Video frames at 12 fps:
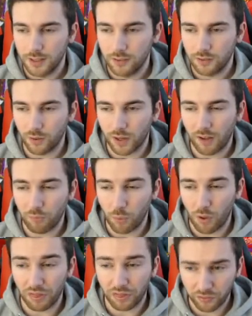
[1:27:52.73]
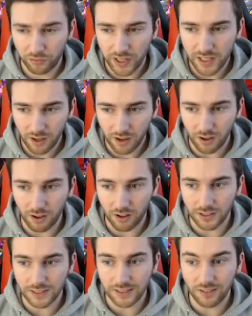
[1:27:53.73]
So I can have, what, three
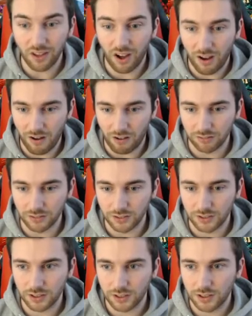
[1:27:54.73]
cards that aren't.